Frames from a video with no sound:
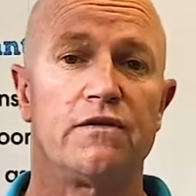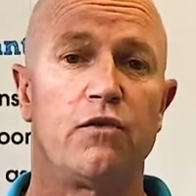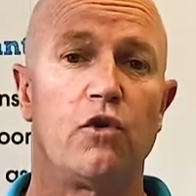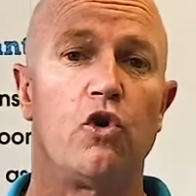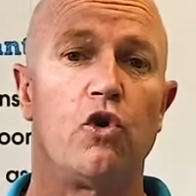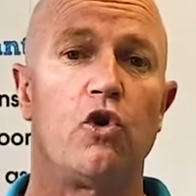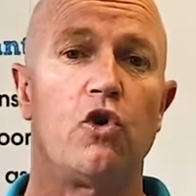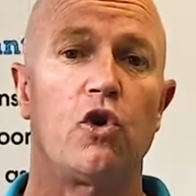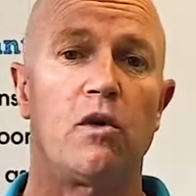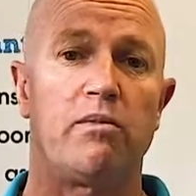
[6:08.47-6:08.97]

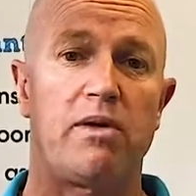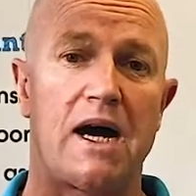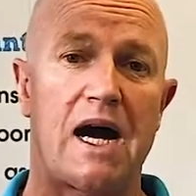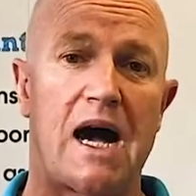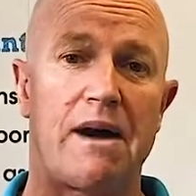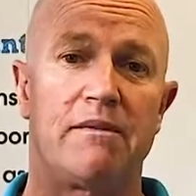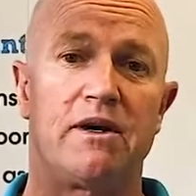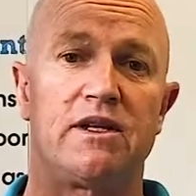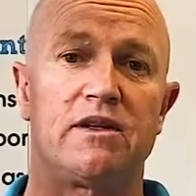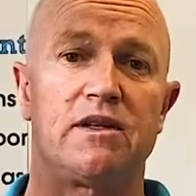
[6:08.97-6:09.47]

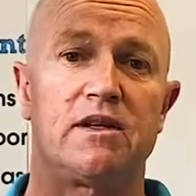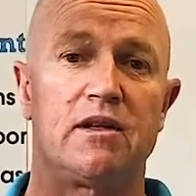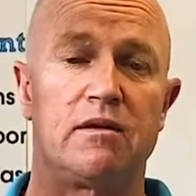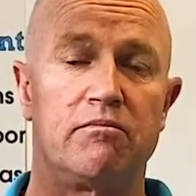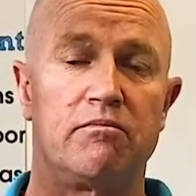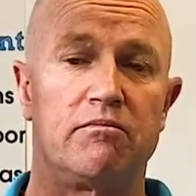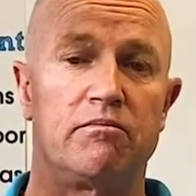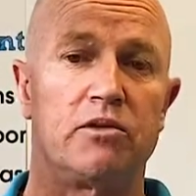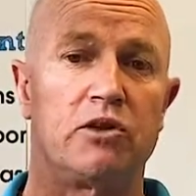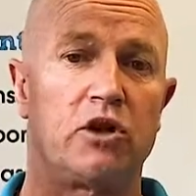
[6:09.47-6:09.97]
4-apartment
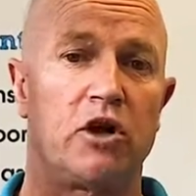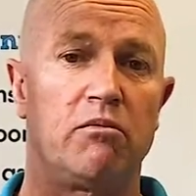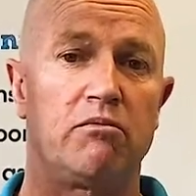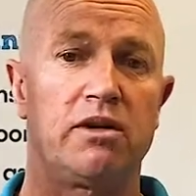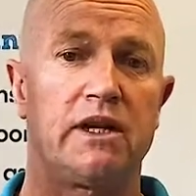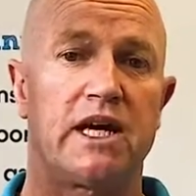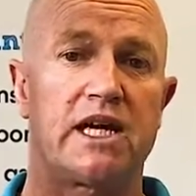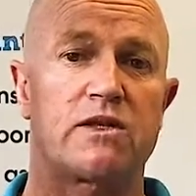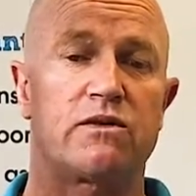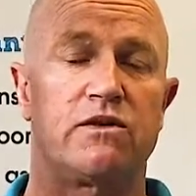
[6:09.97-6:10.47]

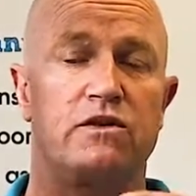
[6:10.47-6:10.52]
complex